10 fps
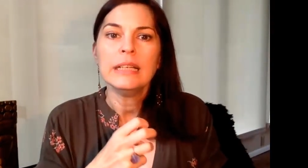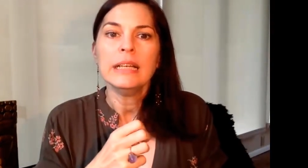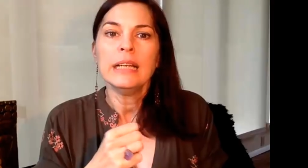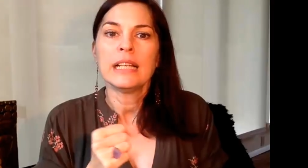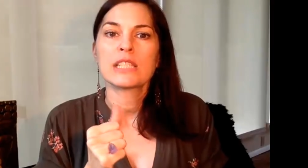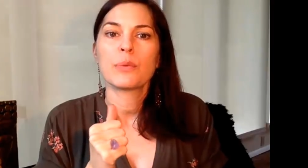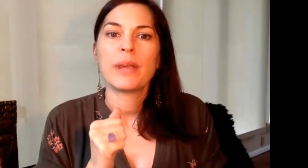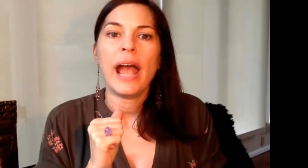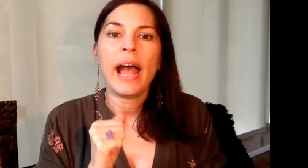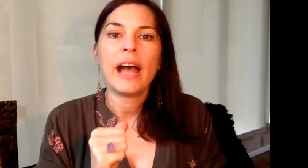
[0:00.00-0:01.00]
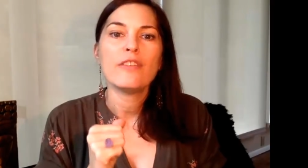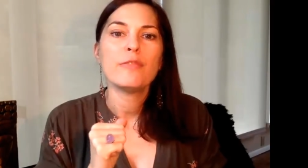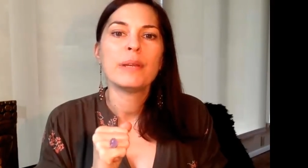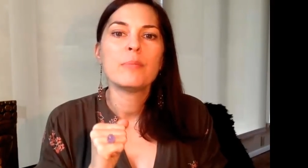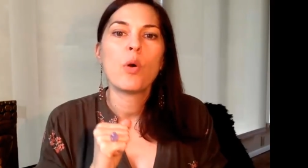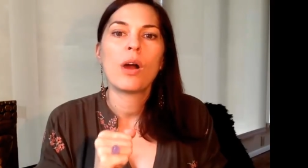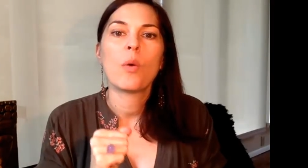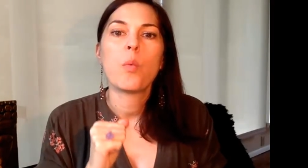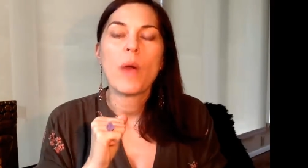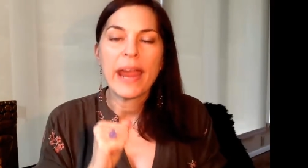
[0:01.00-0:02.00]
And so we have been more
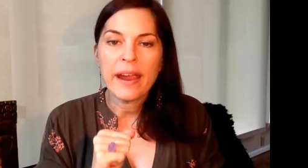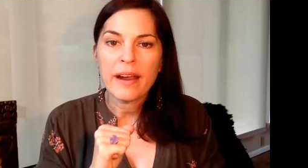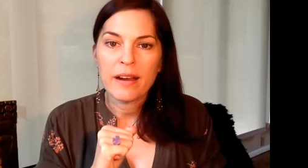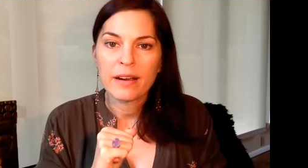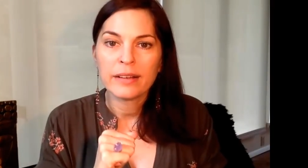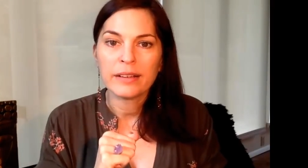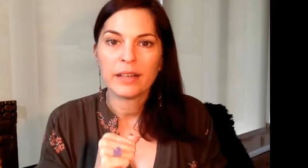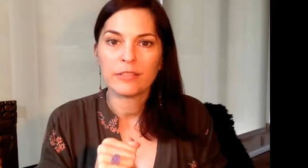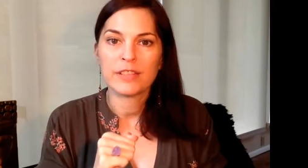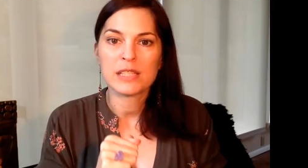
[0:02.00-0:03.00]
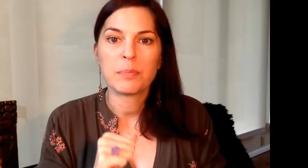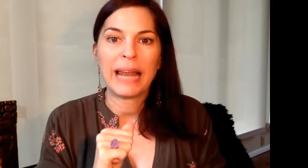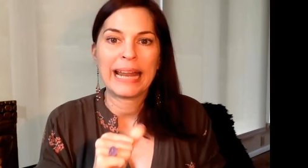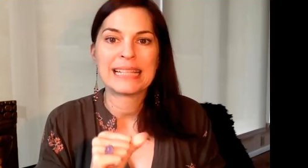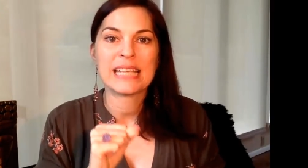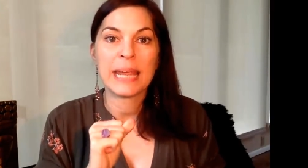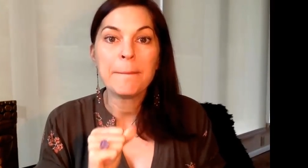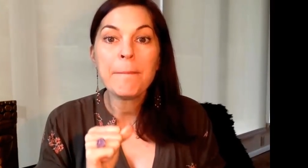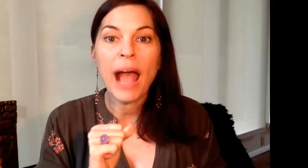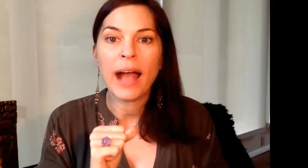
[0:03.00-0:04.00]
aware of this planet's
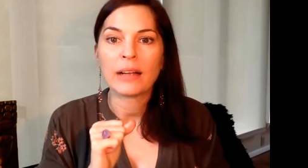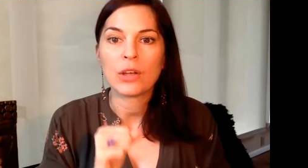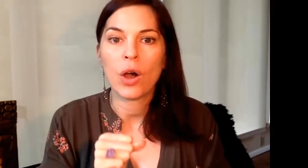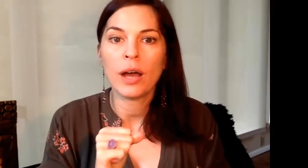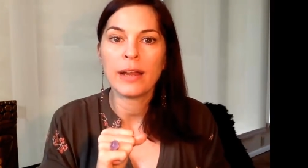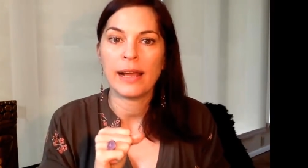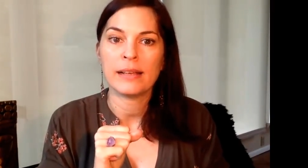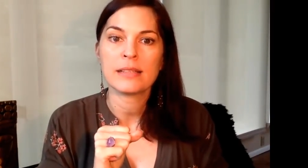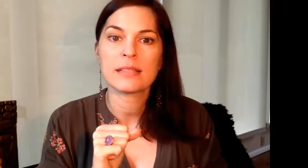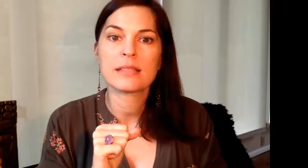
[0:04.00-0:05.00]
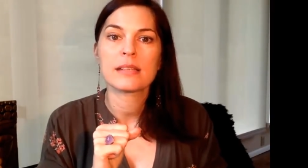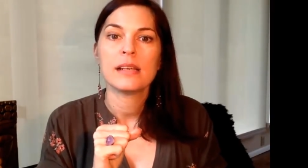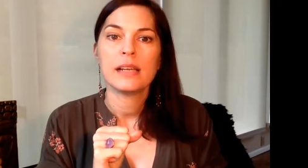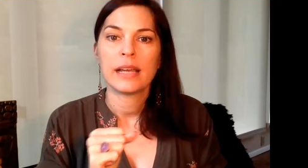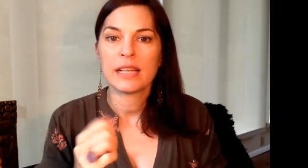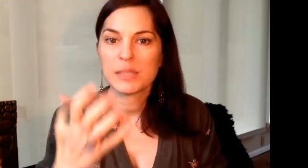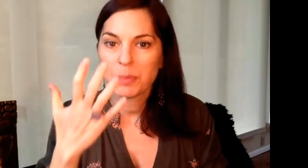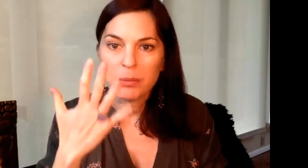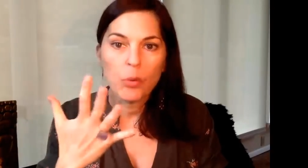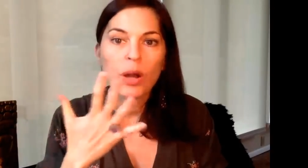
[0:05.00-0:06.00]
impact on us, and it's
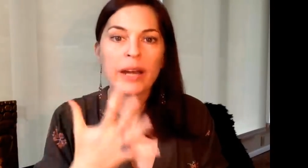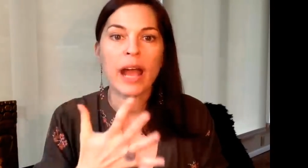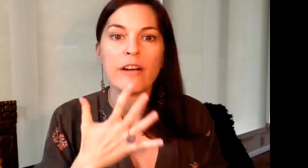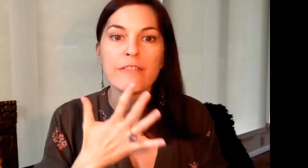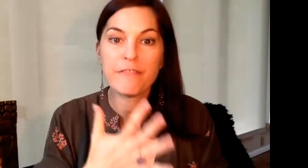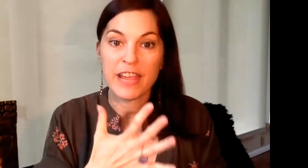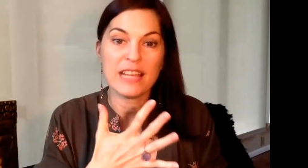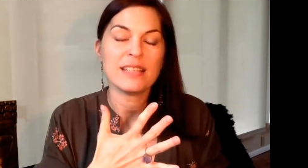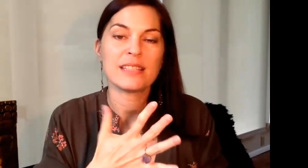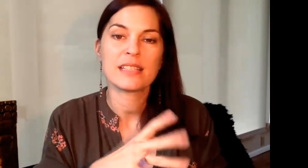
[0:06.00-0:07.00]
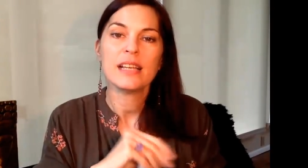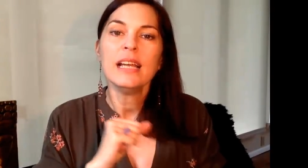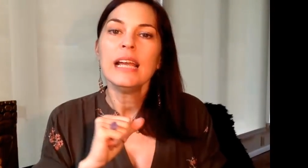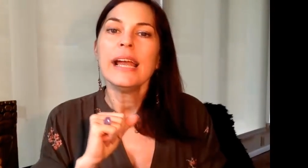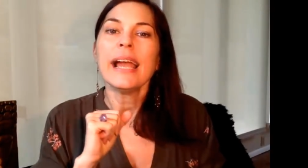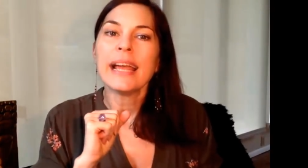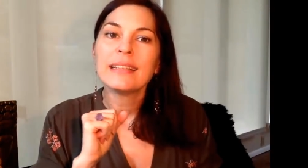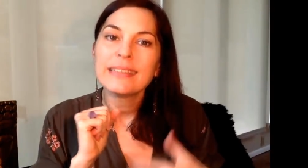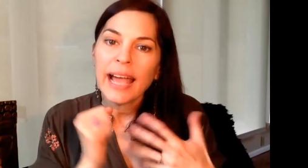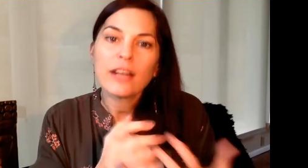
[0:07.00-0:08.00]
been more in our face, and
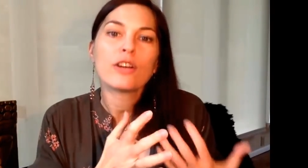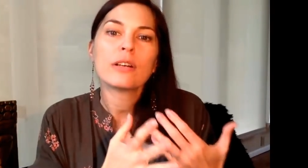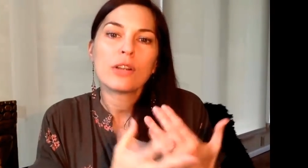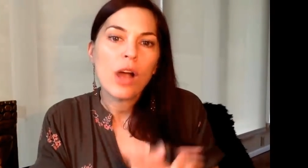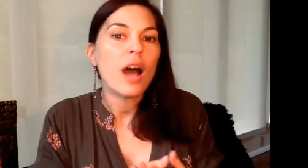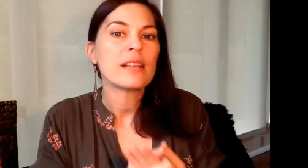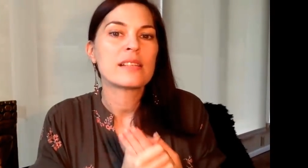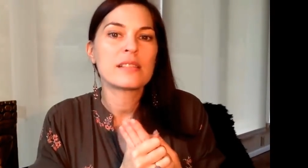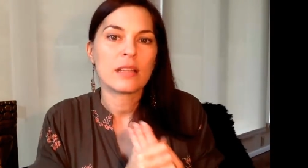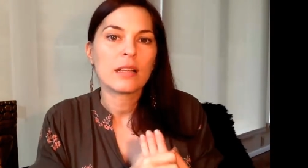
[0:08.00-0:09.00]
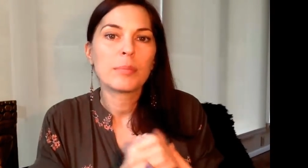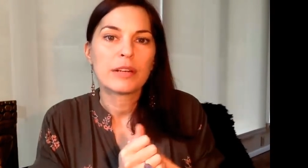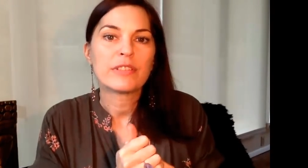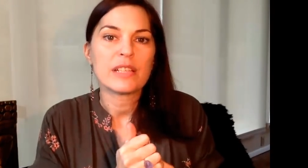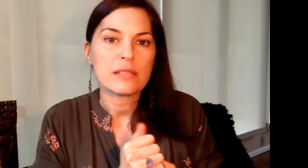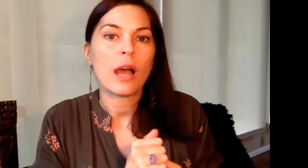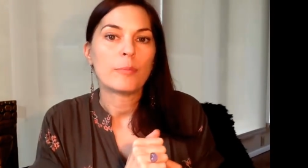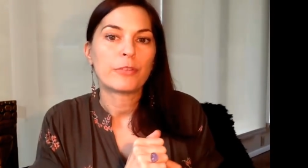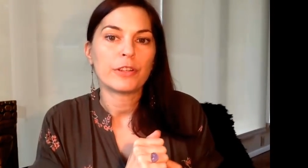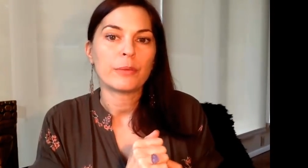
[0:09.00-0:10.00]
that causes a little bit of
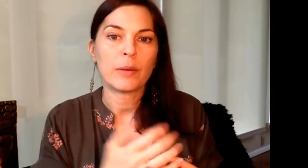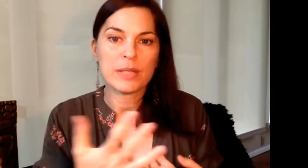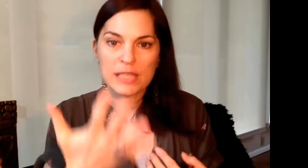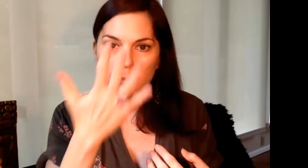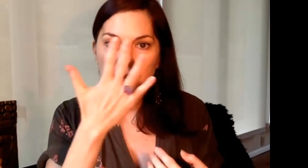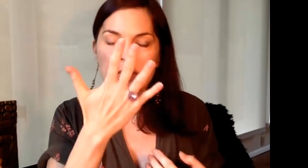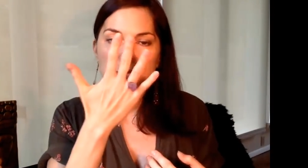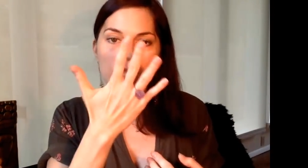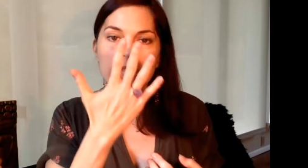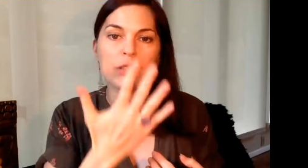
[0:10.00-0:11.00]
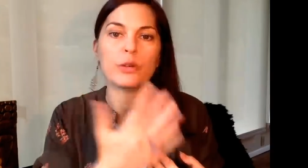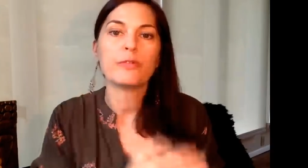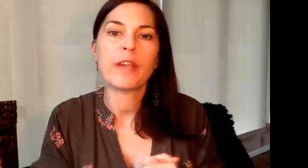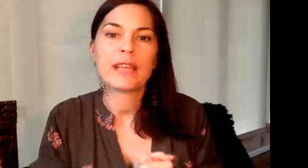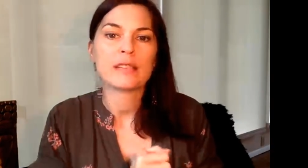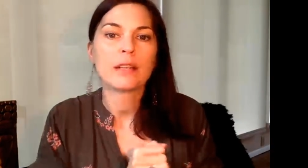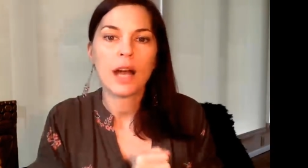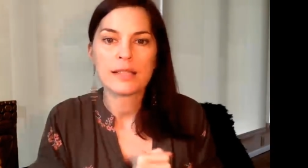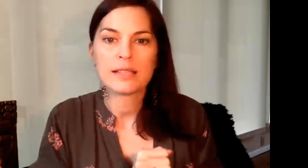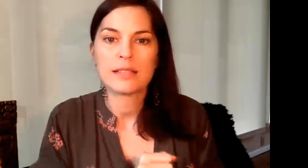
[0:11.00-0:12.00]
discomfort, right? When something's really in your face, it
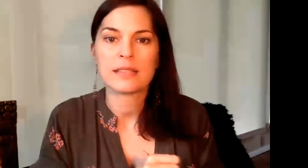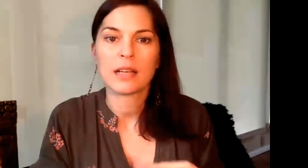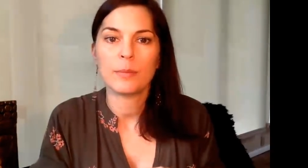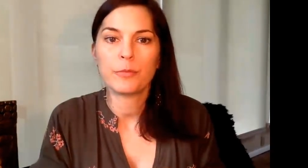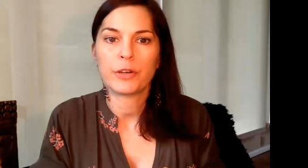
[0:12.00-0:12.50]
causes discomfort.